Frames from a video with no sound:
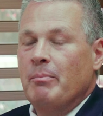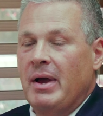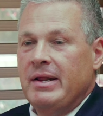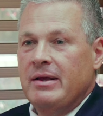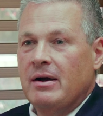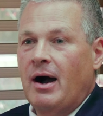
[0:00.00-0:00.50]

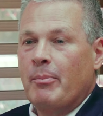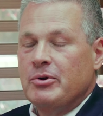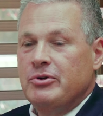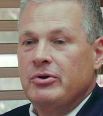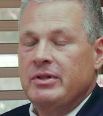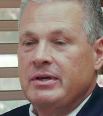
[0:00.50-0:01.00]
many
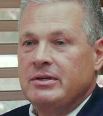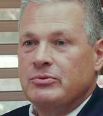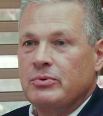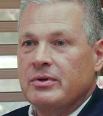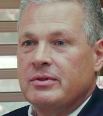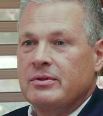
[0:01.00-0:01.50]

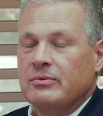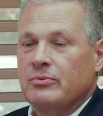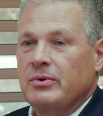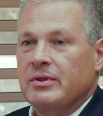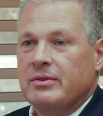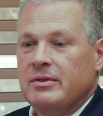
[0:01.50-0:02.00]
opportunities
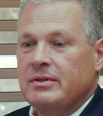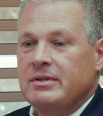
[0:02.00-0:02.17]
with